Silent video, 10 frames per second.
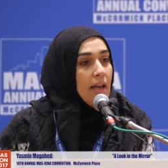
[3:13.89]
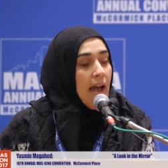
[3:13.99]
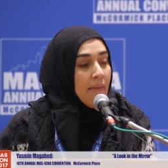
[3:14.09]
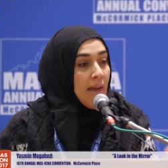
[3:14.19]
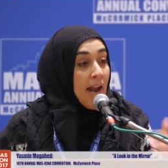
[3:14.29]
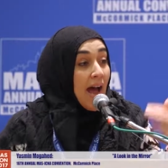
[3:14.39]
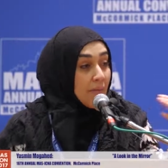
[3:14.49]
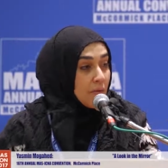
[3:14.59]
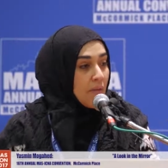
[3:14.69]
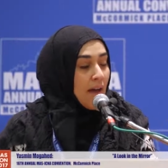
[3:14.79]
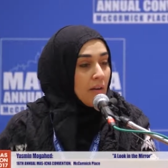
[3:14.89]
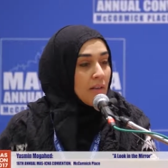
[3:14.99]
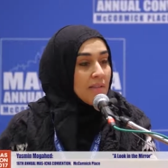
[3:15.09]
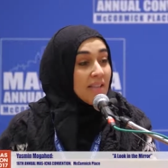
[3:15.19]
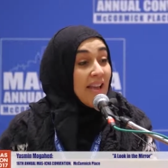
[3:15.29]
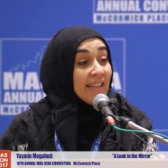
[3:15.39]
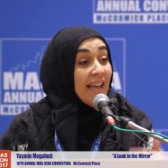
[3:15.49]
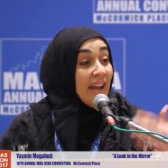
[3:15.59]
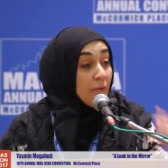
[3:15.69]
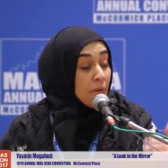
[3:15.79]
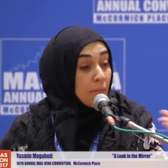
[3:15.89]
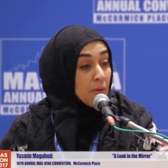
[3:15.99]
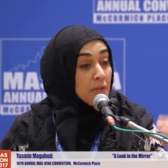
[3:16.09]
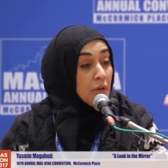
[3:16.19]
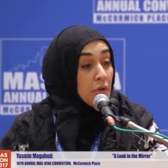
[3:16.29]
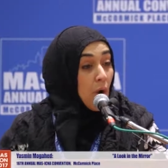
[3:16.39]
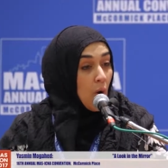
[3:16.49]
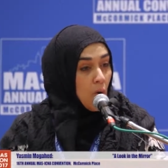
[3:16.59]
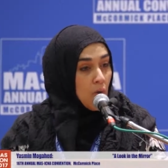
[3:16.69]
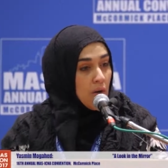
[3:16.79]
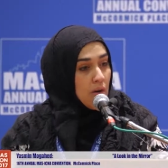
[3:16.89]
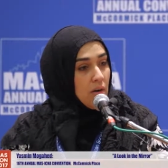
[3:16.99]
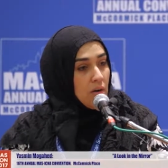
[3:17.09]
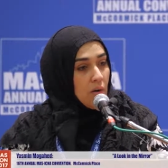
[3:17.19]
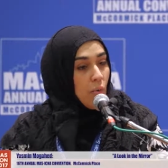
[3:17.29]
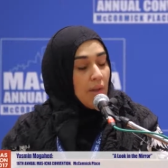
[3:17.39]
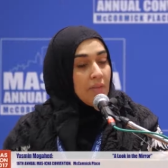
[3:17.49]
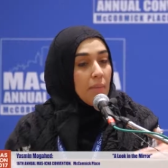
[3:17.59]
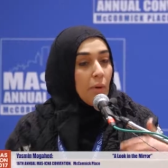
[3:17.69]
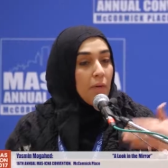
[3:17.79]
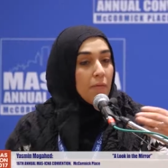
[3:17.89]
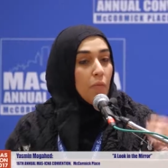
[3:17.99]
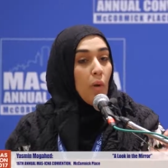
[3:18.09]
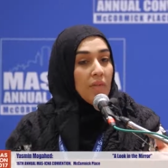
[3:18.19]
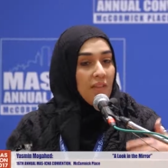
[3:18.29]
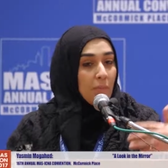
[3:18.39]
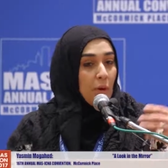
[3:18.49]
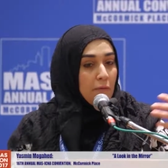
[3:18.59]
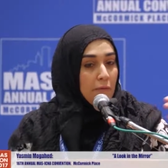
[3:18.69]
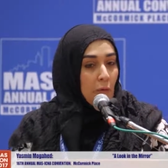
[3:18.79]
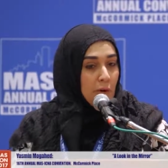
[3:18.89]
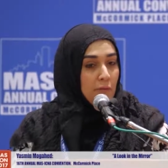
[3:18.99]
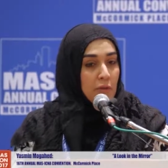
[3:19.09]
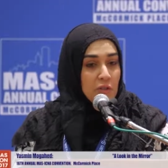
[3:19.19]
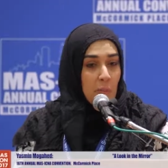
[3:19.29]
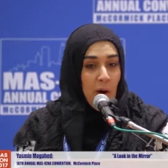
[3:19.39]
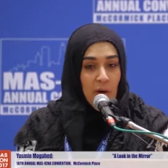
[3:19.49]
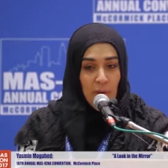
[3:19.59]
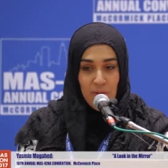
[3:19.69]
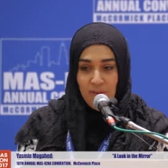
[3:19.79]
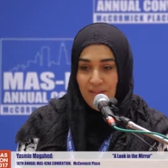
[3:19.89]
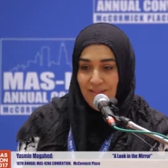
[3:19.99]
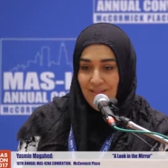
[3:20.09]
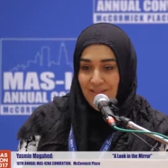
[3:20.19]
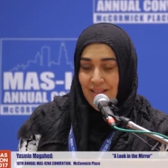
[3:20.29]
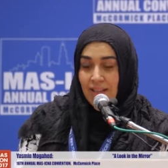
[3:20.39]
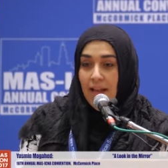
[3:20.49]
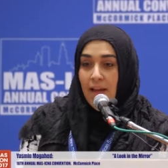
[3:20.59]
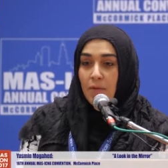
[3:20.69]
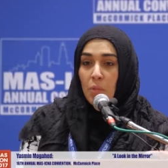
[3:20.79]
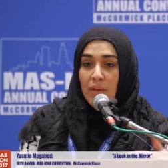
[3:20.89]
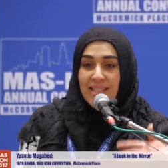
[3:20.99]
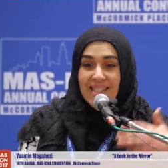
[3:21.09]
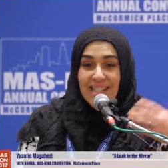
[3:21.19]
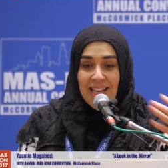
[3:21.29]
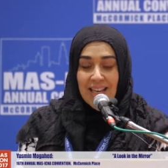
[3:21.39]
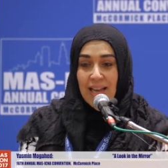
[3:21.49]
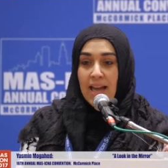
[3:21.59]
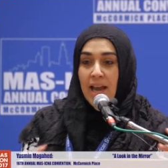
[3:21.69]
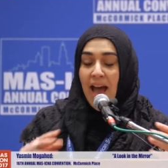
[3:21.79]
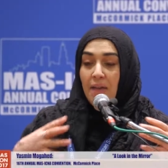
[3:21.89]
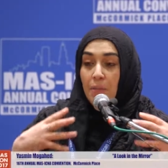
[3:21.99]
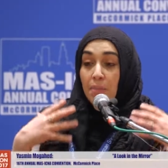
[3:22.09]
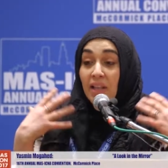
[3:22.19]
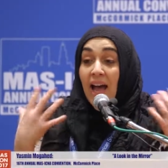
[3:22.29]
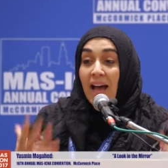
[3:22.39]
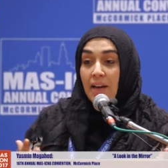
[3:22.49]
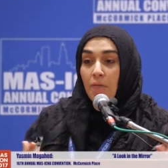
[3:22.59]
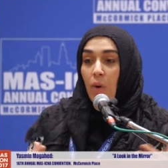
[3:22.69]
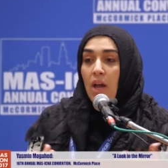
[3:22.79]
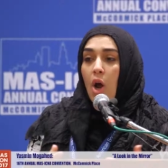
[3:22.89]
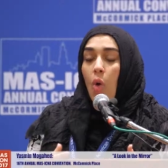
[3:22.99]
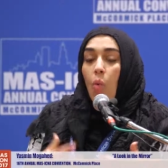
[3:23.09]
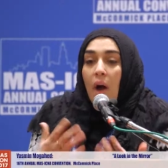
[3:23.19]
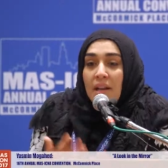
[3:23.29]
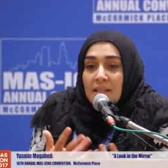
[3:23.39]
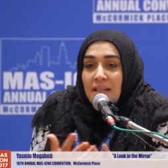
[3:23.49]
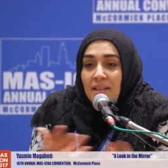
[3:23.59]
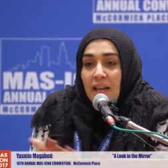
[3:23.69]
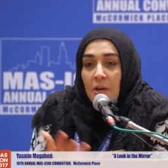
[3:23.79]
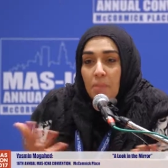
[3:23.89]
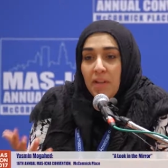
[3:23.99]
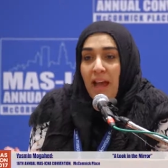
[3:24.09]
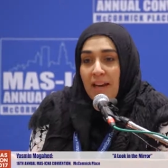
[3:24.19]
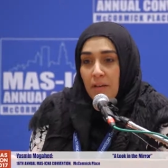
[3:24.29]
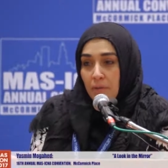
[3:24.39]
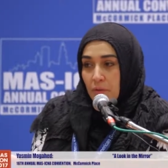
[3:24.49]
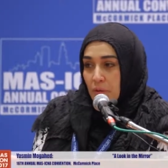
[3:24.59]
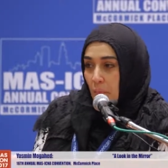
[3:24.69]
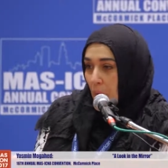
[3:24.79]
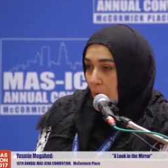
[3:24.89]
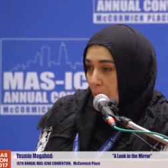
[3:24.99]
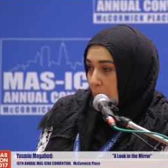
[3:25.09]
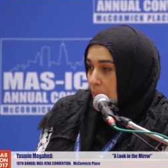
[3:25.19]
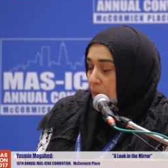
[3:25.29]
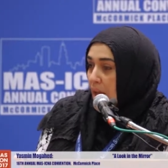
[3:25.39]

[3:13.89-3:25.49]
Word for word: And then after that, Allah says, and let every person know what, they put, what they've put forth for tomorrow. Let everyone see and have a plan of what, what is it that you're planning for tomorrow.